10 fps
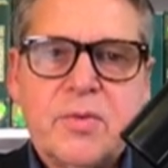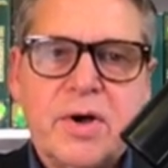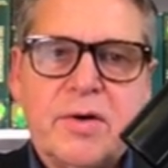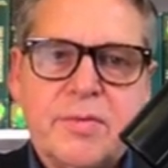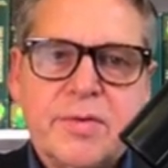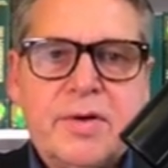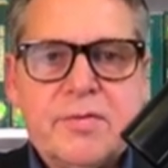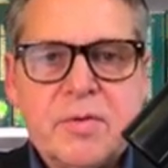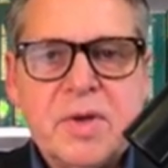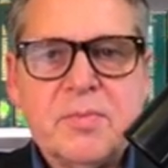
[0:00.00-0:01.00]
Well,
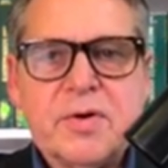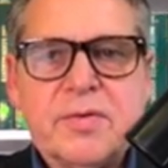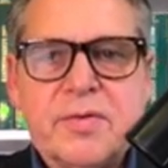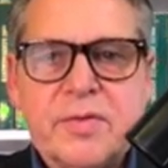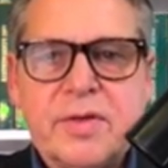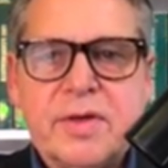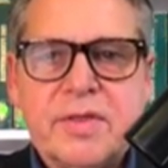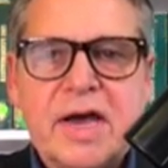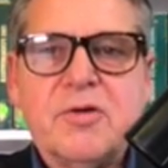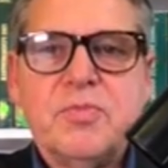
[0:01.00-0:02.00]
remember,
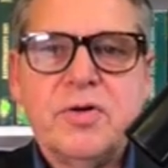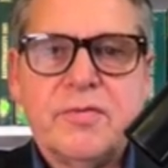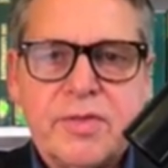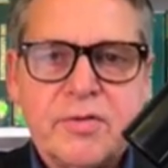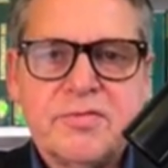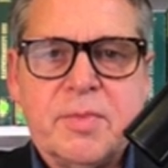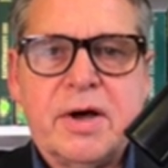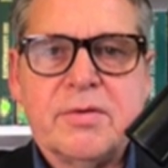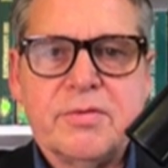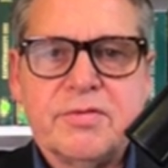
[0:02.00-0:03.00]
the, the output of those
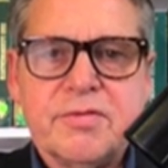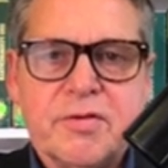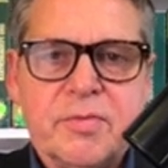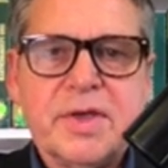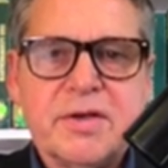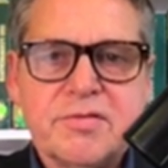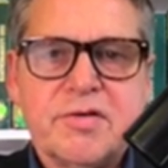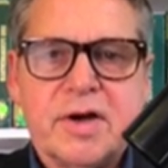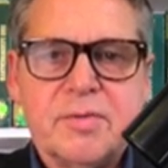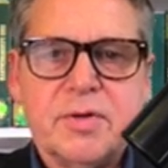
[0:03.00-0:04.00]
models is only as
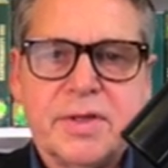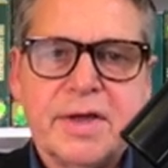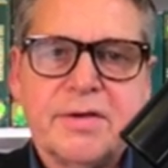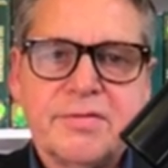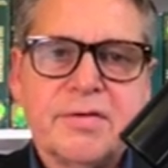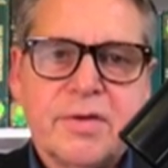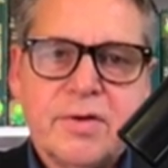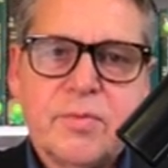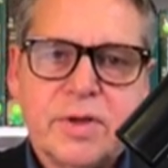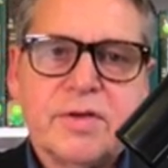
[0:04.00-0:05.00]
credible as
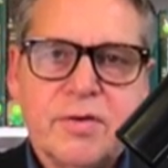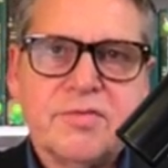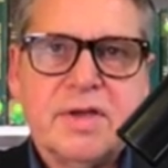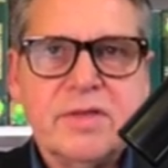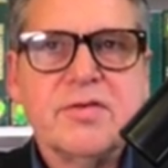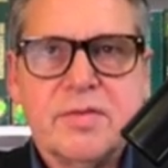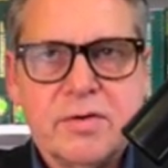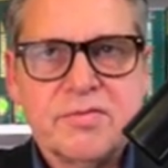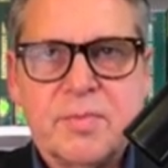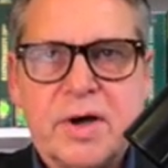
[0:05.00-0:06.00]
what goes into
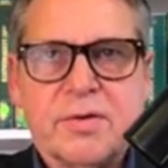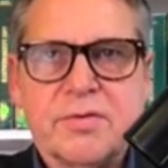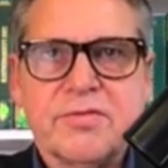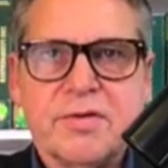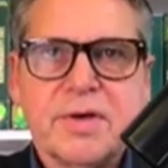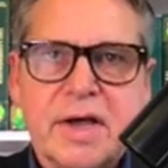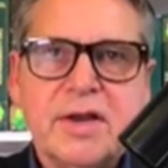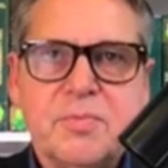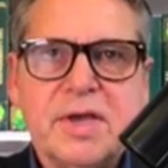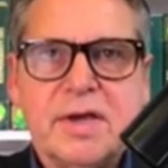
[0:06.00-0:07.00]
those models, so
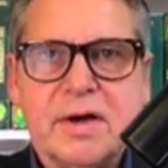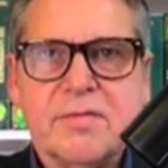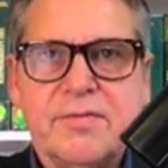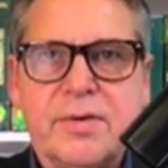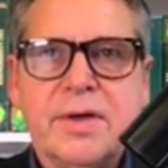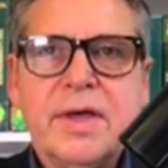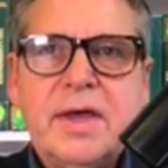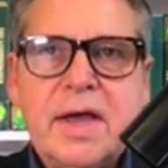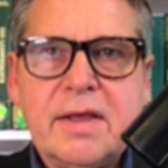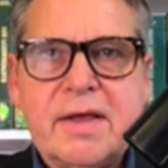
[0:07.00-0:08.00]
kind of be careful.
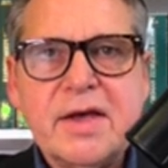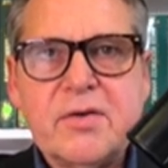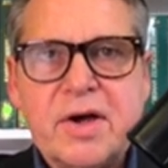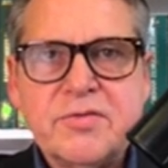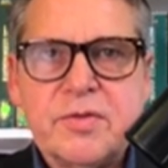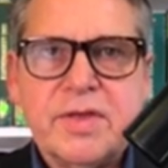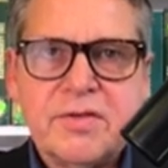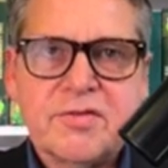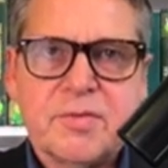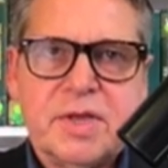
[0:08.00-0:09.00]
And likewise with
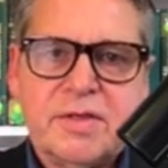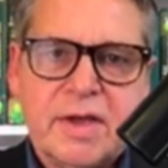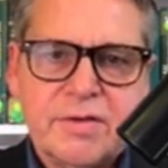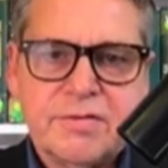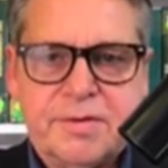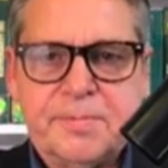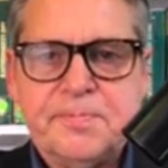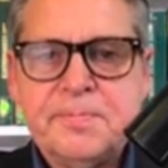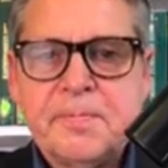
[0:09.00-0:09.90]
instrumentation.